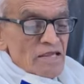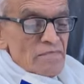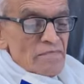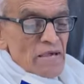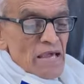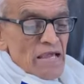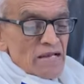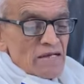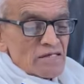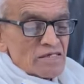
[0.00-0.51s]

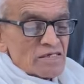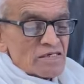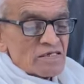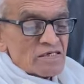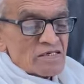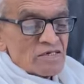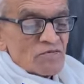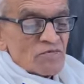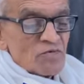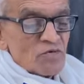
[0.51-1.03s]

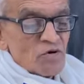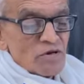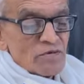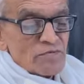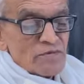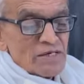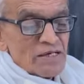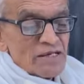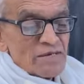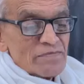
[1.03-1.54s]
Immense,
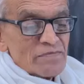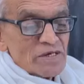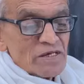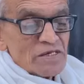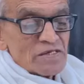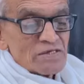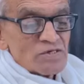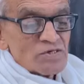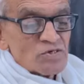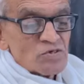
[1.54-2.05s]

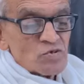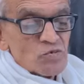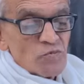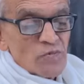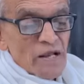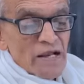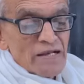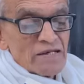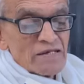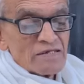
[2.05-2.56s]
formidable,
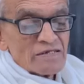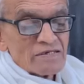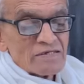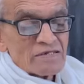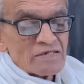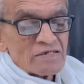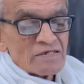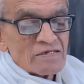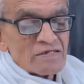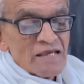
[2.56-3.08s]

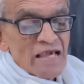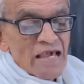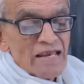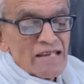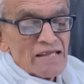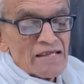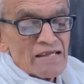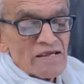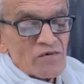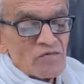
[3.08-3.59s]
stupendous,
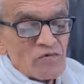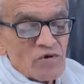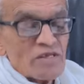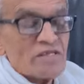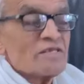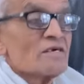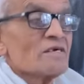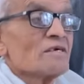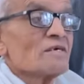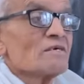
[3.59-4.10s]
carrying
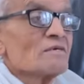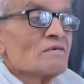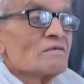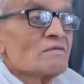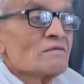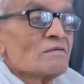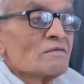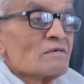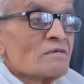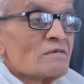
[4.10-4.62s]
everything.
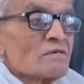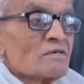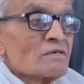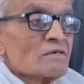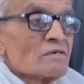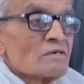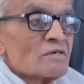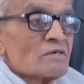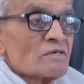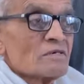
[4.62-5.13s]

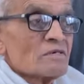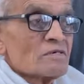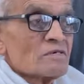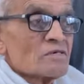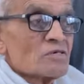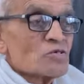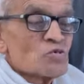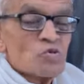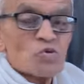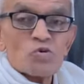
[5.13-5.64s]

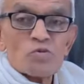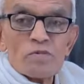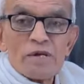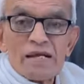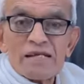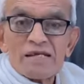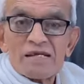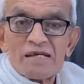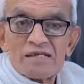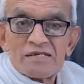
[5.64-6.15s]
So
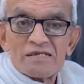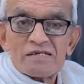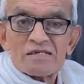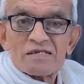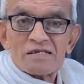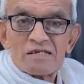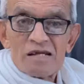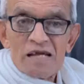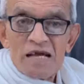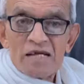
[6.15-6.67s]
many
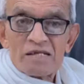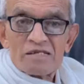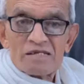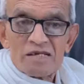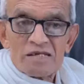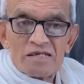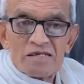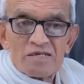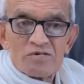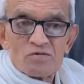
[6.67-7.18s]

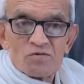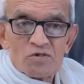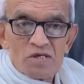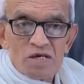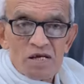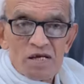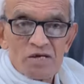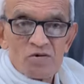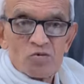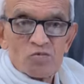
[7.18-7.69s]

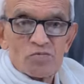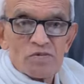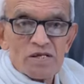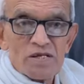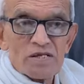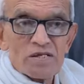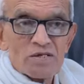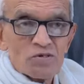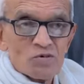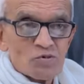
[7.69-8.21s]
adjectives have
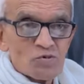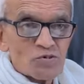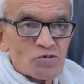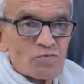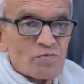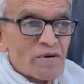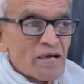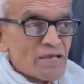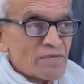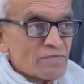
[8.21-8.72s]
been
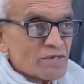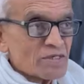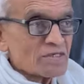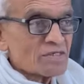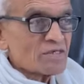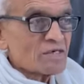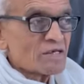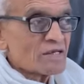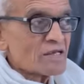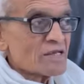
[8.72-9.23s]
used by
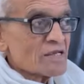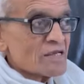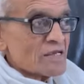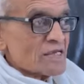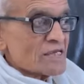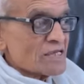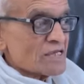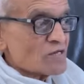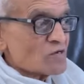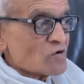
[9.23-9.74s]
mother
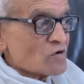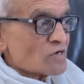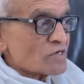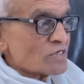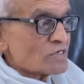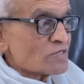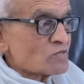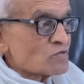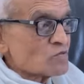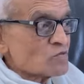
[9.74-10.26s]
in
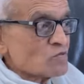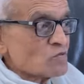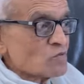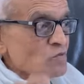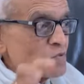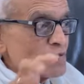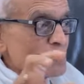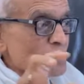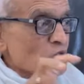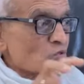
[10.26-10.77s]
order to
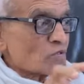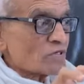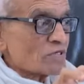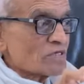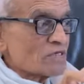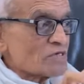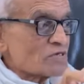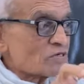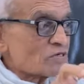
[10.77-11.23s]
connote